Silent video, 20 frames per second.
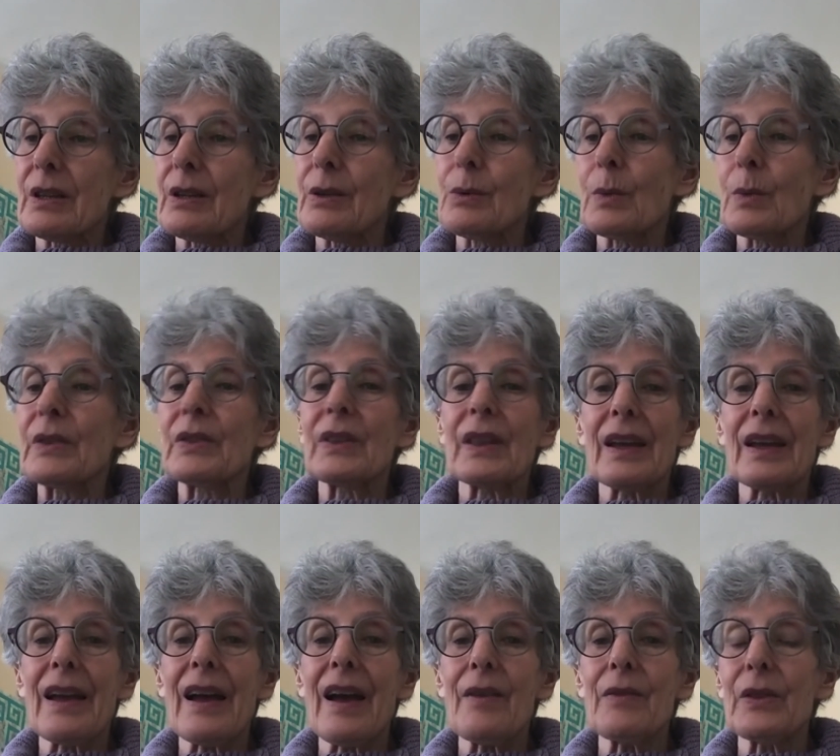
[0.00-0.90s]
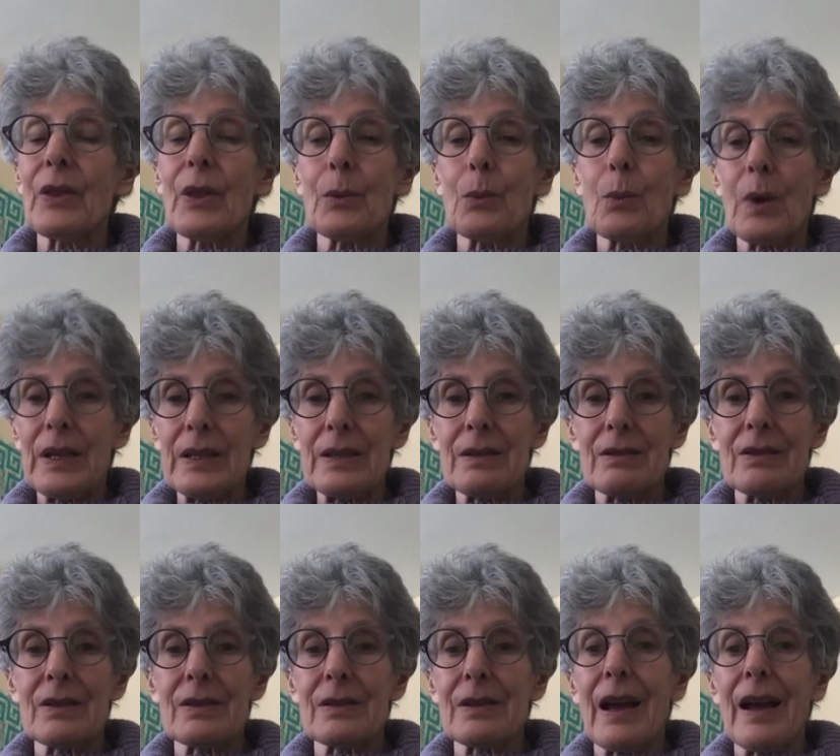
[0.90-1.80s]
than what they have, and the one
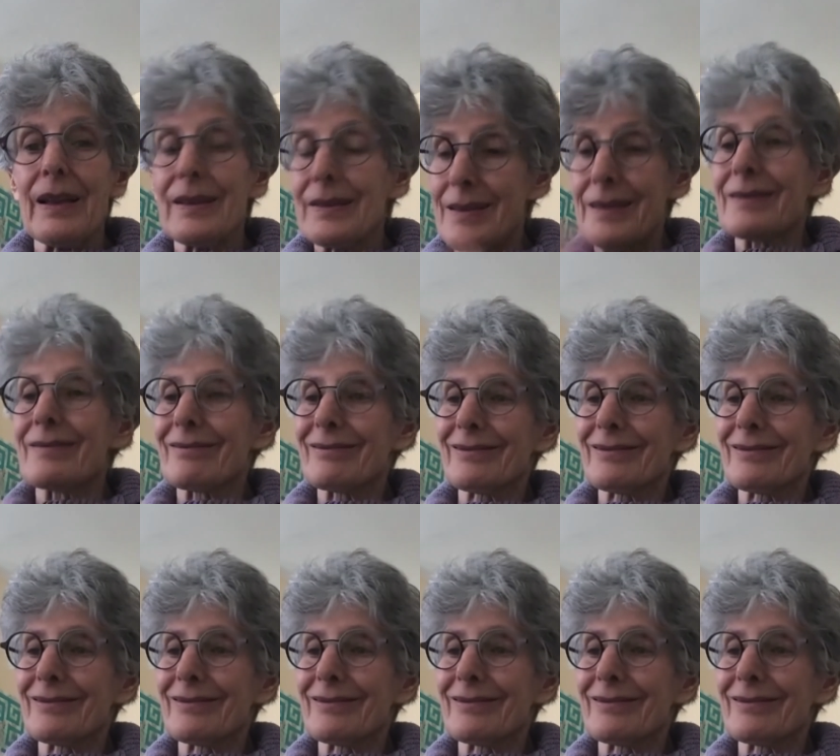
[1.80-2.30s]
size